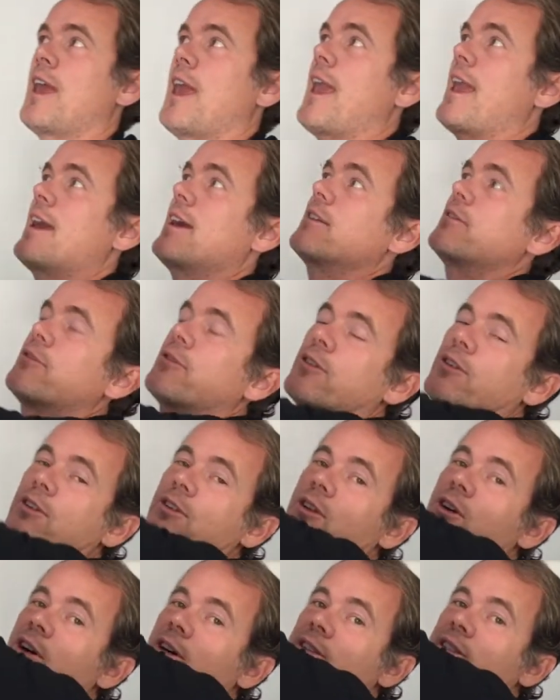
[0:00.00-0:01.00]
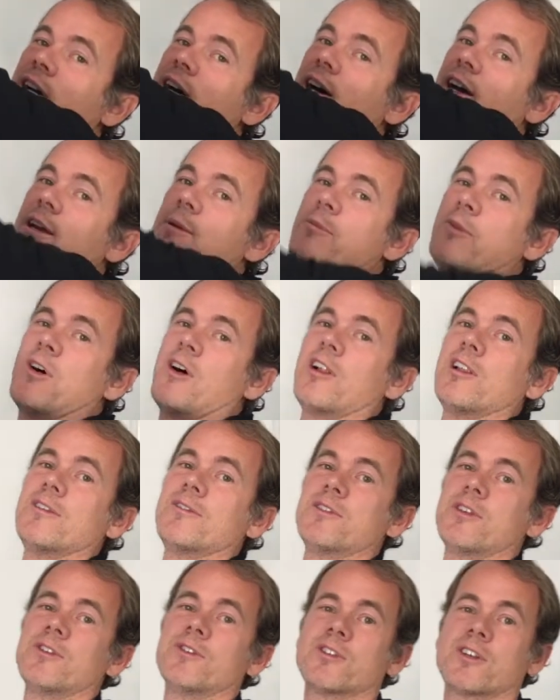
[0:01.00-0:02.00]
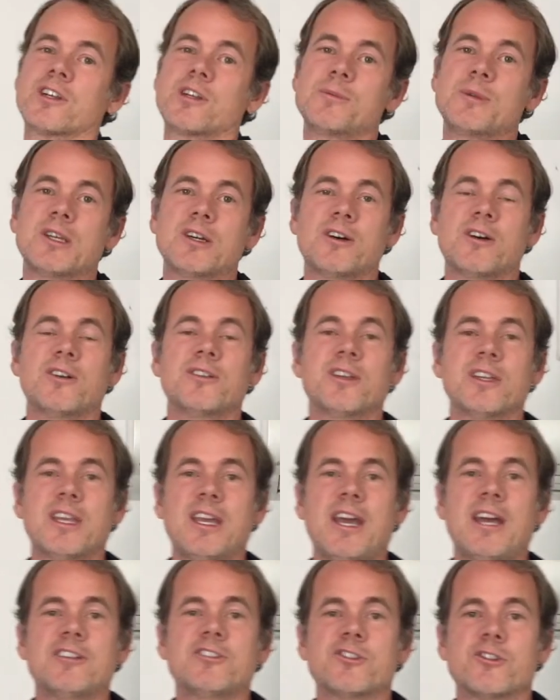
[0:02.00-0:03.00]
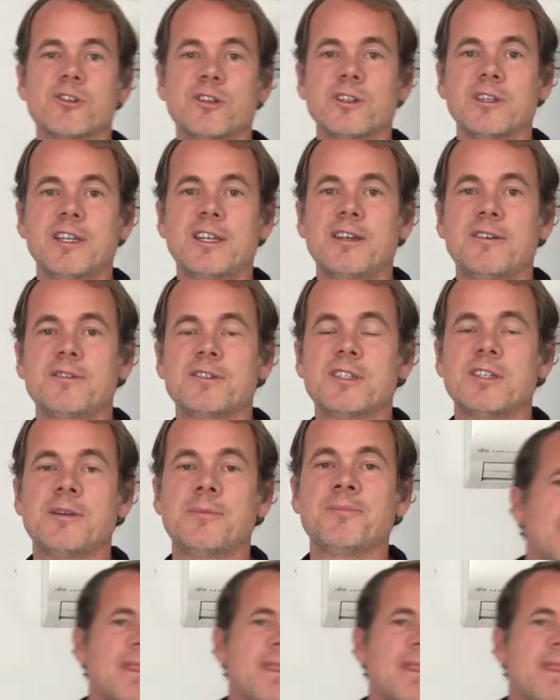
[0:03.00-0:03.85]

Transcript: and for a long time, all of those are going to be called a catch or a lift.